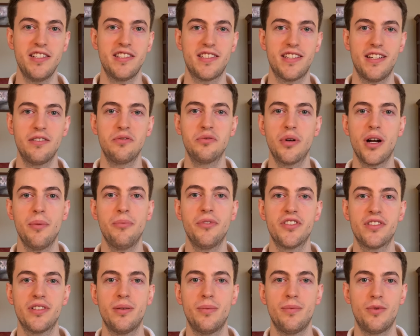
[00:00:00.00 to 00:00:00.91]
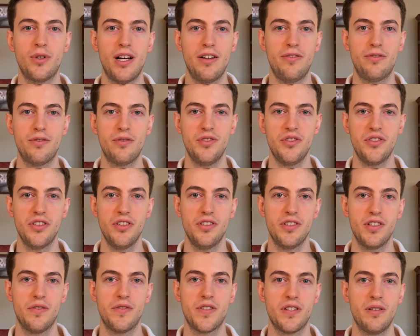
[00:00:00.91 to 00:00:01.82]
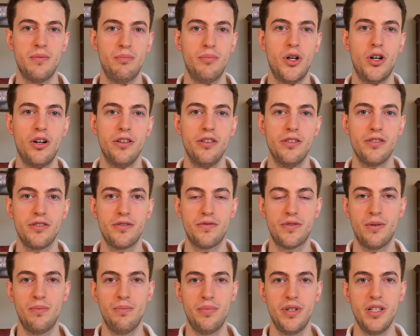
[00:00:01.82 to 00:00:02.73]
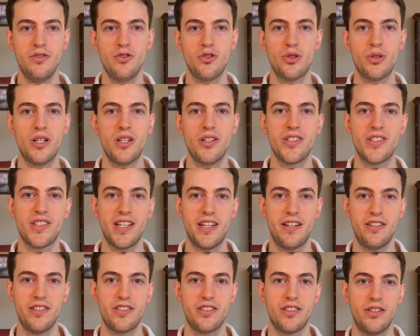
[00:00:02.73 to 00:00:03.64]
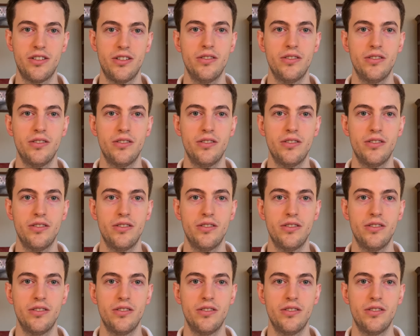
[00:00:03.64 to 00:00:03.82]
I grabbed some references of some models from Pinterest and I started